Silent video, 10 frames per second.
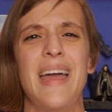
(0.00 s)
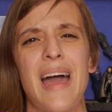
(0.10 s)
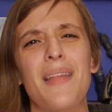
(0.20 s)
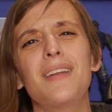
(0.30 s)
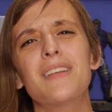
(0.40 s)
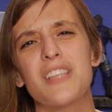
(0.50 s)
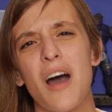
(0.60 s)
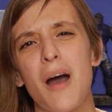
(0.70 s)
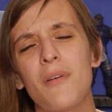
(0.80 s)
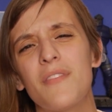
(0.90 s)
And then on
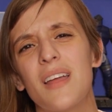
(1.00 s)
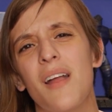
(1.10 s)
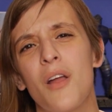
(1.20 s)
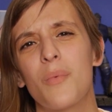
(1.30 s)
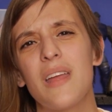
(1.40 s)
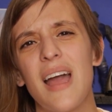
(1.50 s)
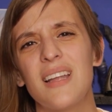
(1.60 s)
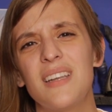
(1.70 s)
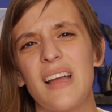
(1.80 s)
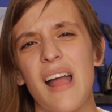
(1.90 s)
top of it, we
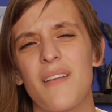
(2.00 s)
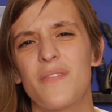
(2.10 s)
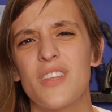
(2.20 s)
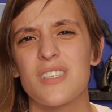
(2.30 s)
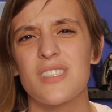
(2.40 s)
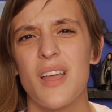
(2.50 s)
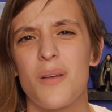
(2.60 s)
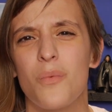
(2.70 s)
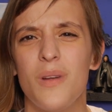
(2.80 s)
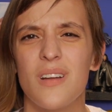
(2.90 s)
had to have this
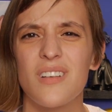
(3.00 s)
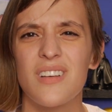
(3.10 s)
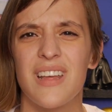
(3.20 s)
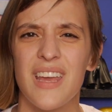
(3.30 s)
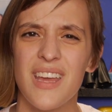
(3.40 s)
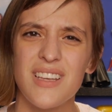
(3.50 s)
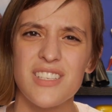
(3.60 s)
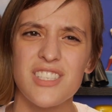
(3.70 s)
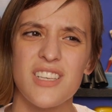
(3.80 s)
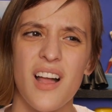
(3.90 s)
like weird
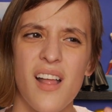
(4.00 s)
kiss